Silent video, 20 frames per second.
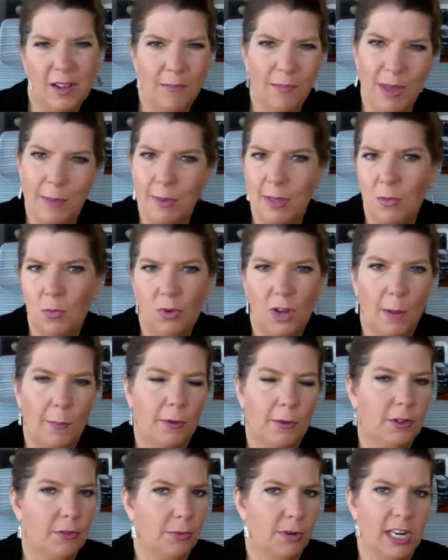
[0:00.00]
maybe a
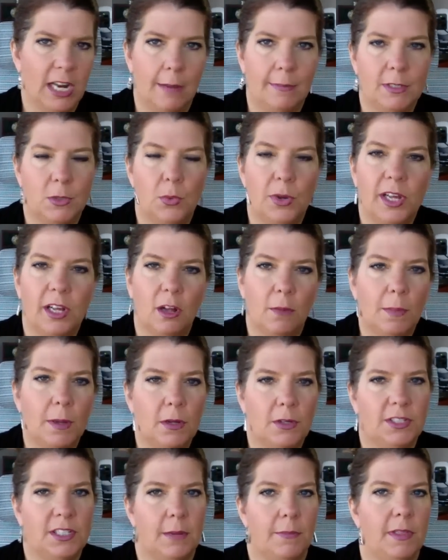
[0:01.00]
couple, 3 times a week, I'll
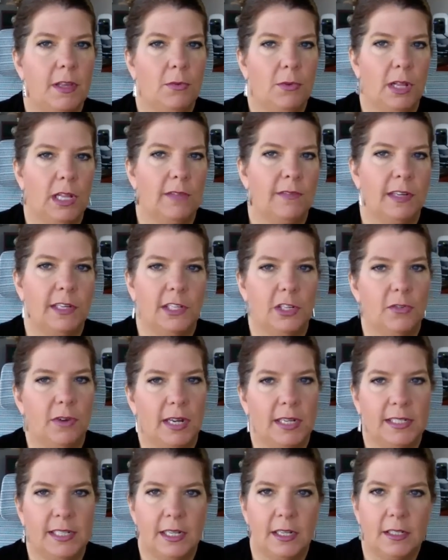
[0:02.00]
post something relevant to
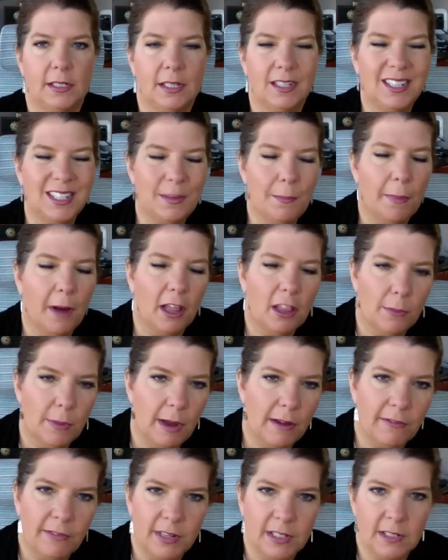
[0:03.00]
direct sales. It doesn't bother
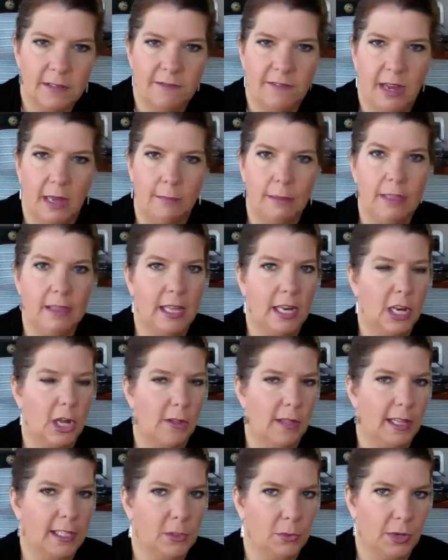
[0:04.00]
my friends and family. They
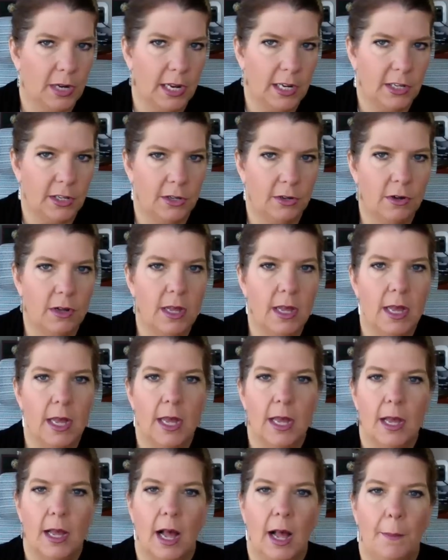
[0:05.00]
know that's what I do.
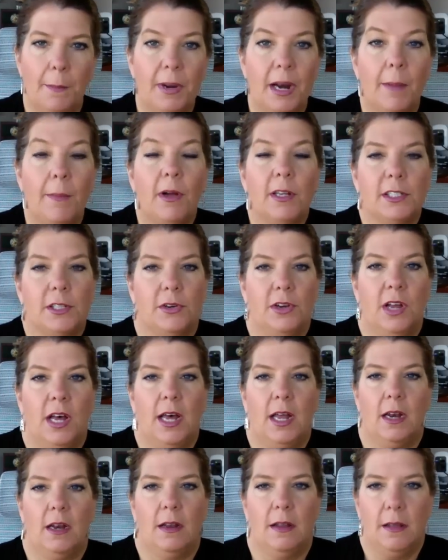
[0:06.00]
But I'm also
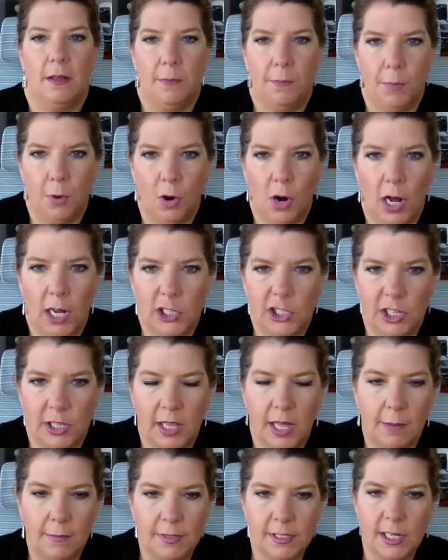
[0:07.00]
not barraging
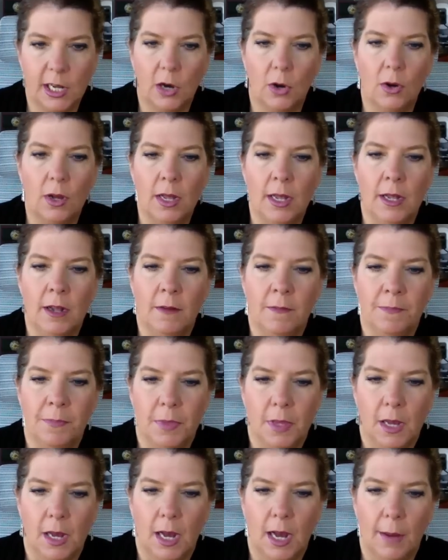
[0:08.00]
them. So
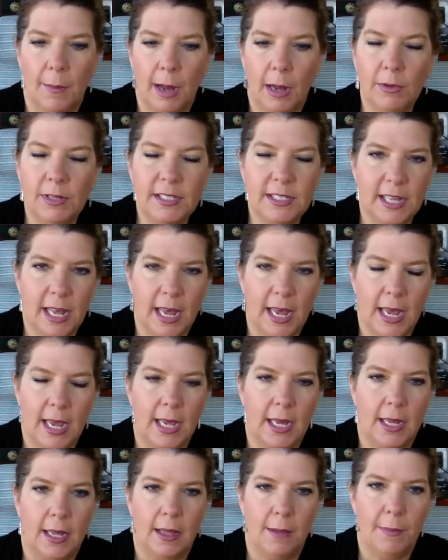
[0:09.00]
I would
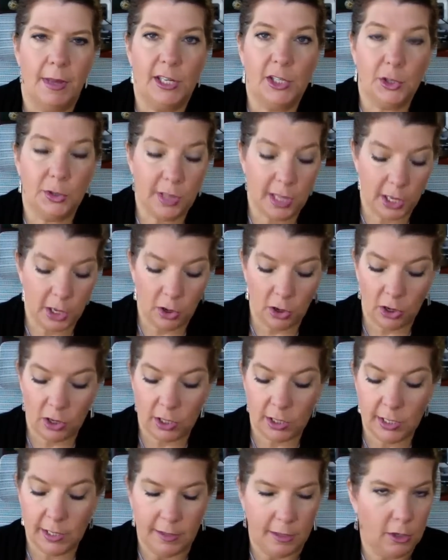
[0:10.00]
say make sure that
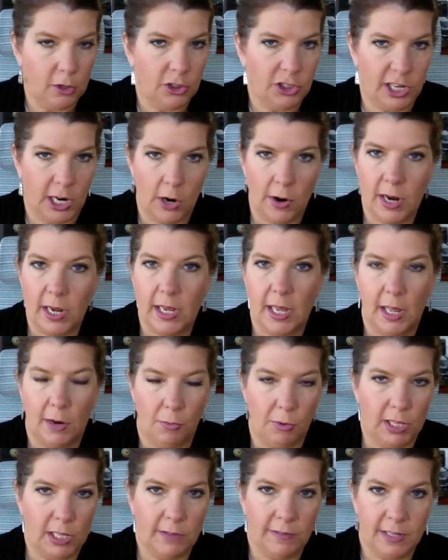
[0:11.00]
you're sharing
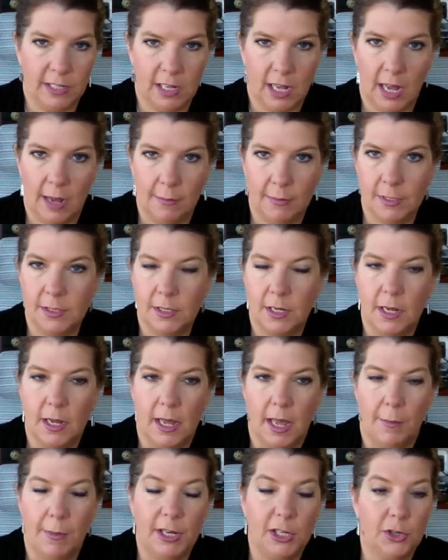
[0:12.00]
at relevant times.
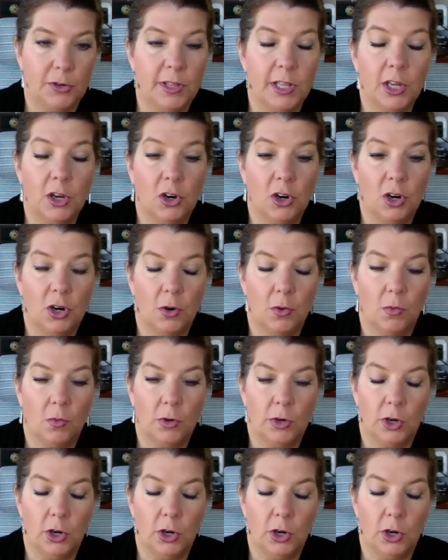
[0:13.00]
Make sure that you're